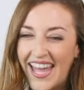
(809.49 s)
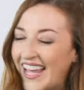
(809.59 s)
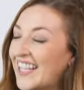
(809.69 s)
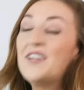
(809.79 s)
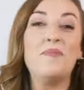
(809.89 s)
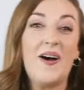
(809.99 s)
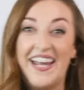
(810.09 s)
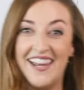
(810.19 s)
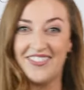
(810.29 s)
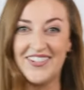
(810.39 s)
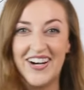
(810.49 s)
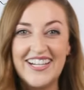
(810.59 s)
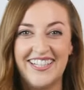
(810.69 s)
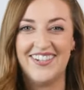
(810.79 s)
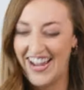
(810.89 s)
Goodbye, everyone.
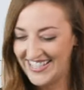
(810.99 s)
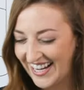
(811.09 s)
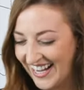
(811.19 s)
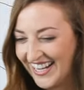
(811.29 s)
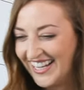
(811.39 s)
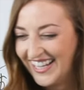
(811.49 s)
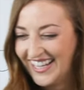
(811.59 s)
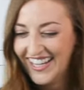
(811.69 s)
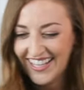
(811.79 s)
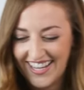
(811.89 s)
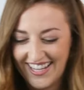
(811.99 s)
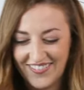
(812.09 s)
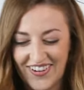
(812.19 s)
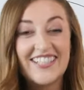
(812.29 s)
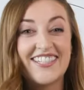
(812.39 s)

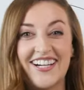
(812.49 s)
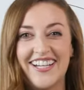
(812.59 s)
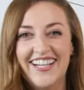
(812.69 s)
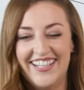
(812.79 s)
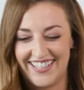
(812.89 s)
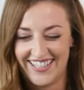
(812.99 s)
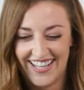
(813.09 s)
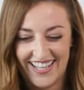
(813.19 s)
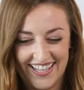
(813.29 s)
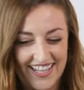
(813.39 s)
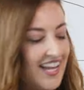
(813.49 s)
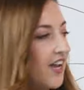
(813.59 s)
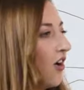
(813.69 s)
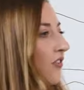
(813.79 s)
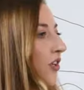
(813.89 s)
We're done.
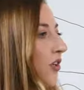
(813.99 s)
Oh, no.